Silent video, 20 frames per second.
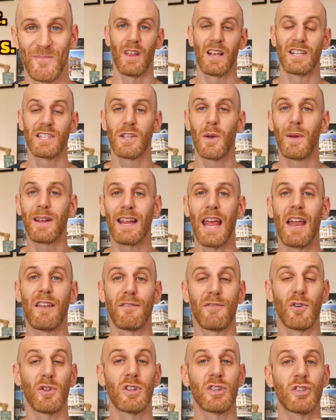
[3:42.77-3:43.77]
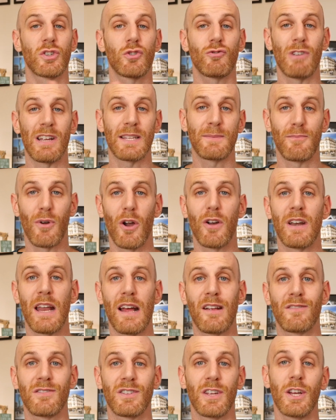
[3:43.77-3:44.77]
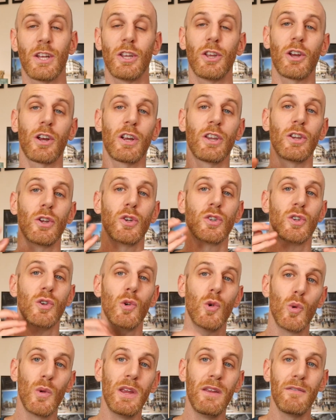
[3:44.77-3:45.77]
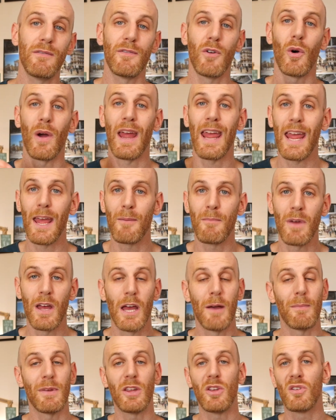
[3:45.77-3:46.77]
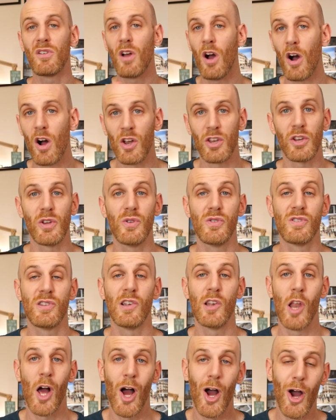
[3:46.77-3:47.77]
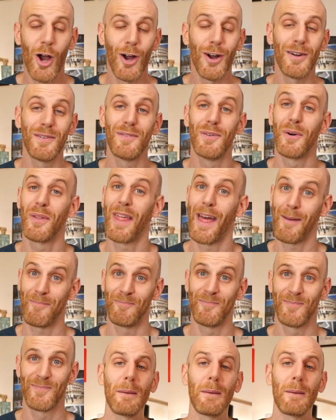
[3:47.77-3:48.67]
So again, for the stress pronouns, you can use lui for him, but you can't use leur for them.